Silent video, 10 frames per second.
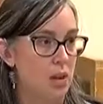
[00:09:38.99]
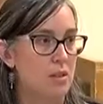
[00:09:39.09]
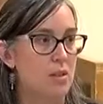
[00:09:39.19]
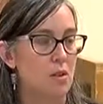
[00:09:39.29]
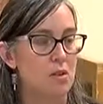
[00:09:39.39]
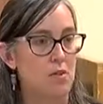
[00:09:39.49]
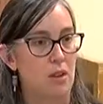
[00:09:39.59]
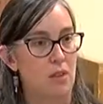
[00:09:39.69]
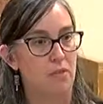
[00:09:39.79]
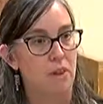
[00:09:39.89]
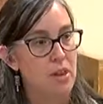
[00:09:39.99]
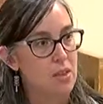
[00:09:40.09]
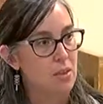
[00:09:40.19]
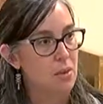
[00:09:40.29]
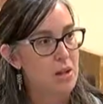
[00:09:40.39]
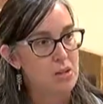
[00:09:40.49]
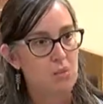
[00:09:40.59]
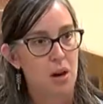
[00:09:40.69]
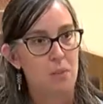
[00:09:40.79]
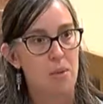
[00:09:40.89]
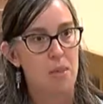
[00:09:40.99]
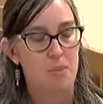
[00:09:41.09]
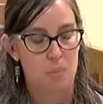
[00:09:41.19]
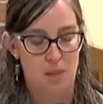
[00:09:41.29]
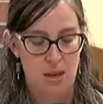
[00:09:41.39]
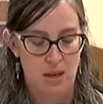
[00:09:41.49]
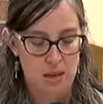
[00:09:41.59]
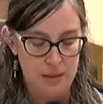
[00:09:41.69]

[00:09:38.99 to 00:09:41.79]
And so it's finding the right department that would be